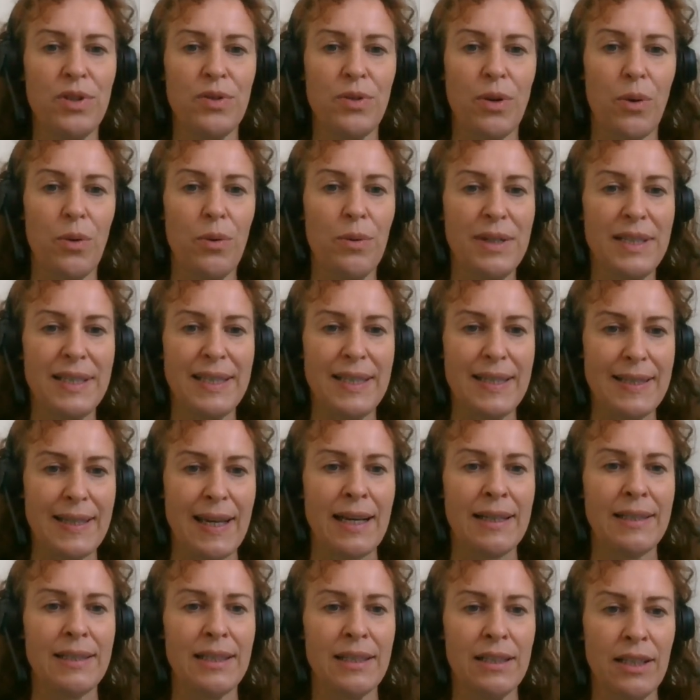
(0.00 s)
always
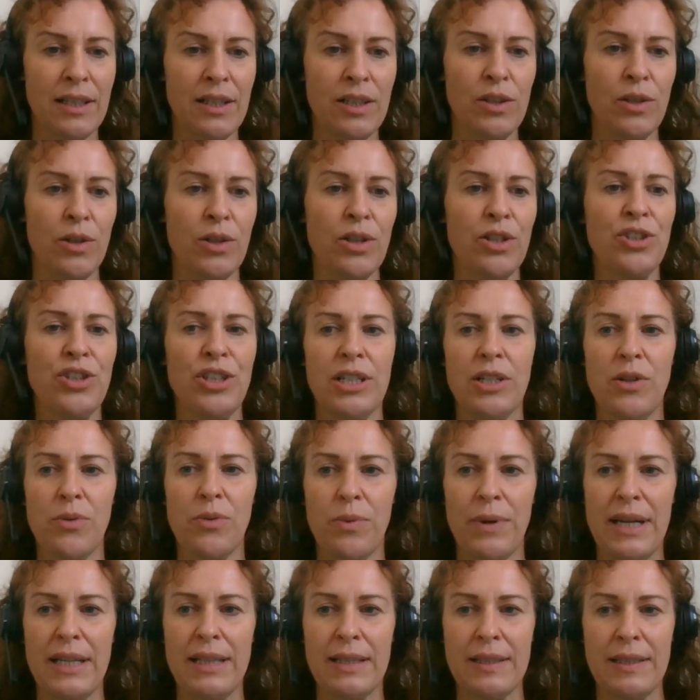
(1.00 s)
designed the technology in a
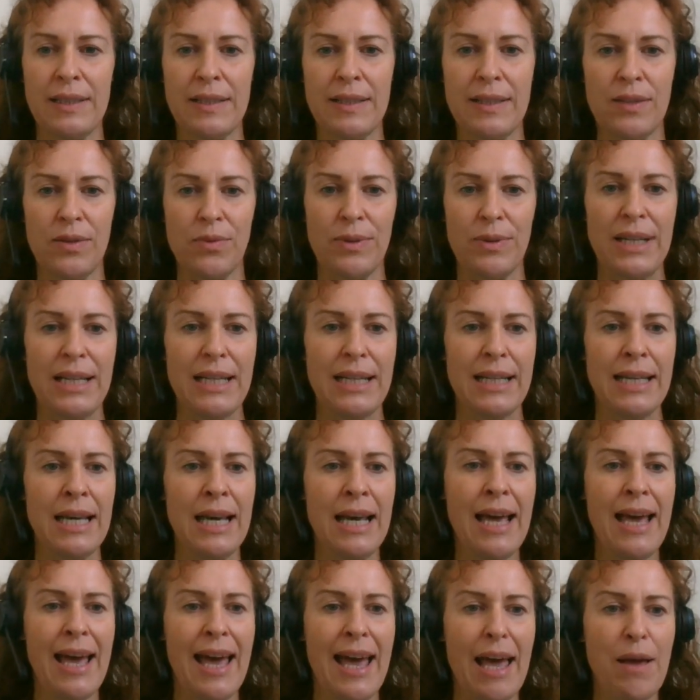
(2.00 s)
way that is really
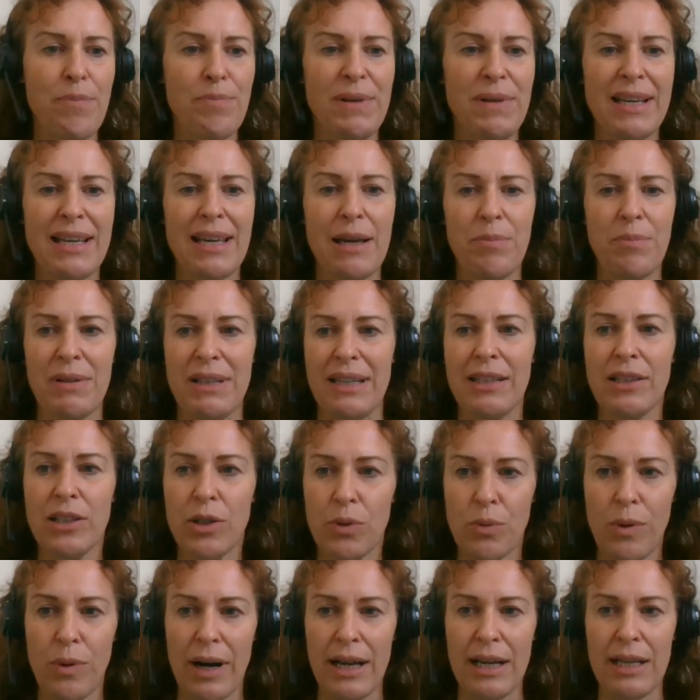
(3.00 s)
applicable in the
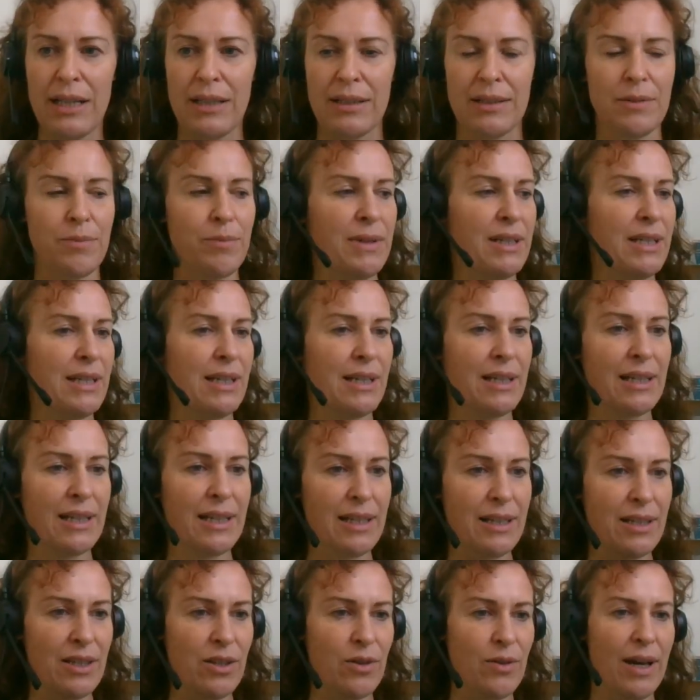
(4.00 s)
wild, meaning
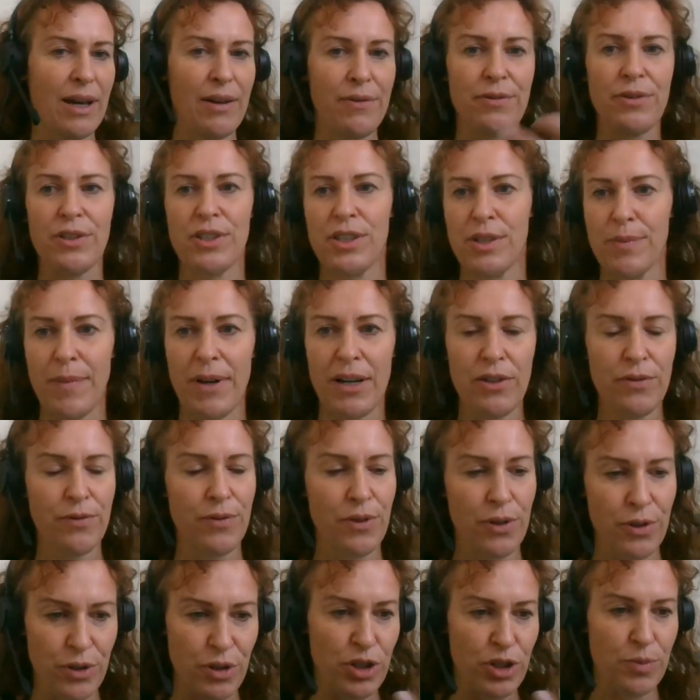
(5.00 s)
like you have your
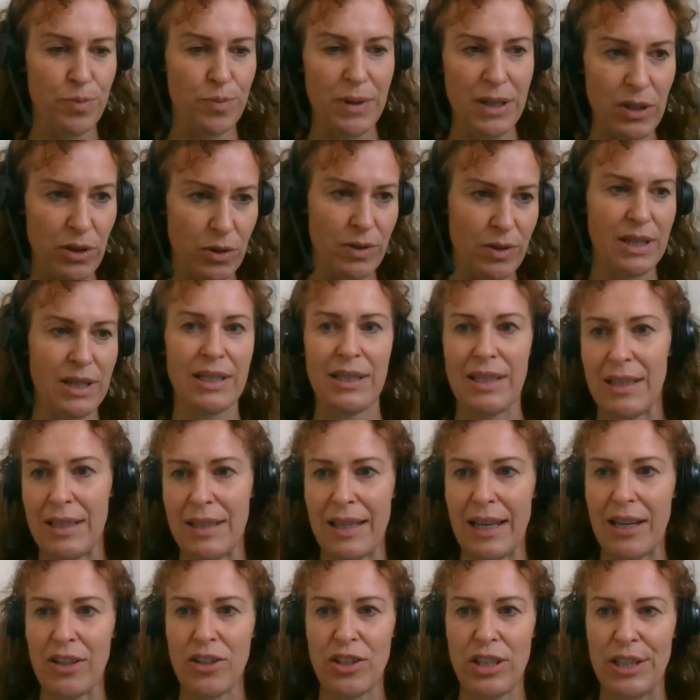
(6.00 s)
smartphone, you speak to it, and
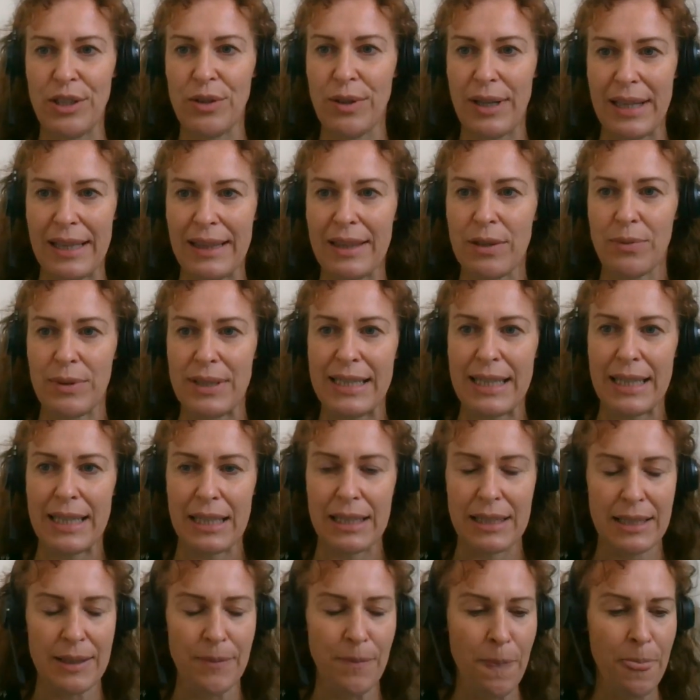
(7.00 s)
actually you get the
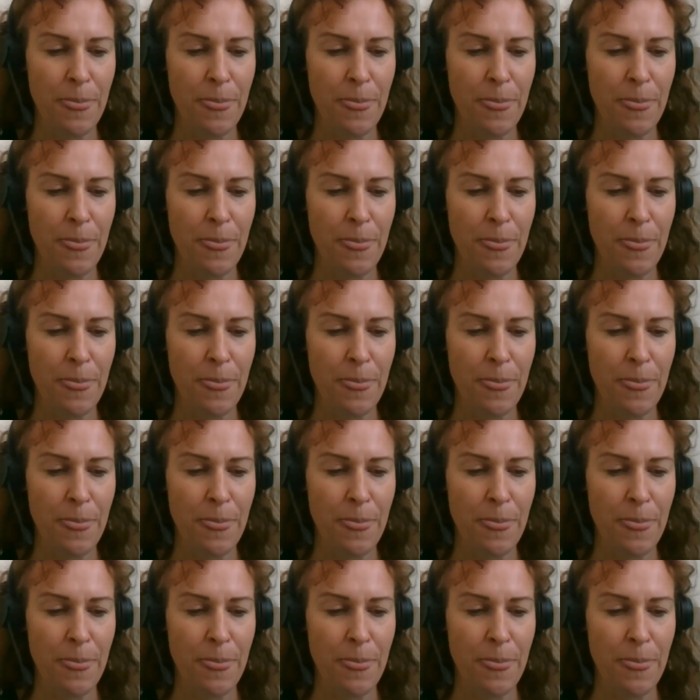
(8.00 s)
result.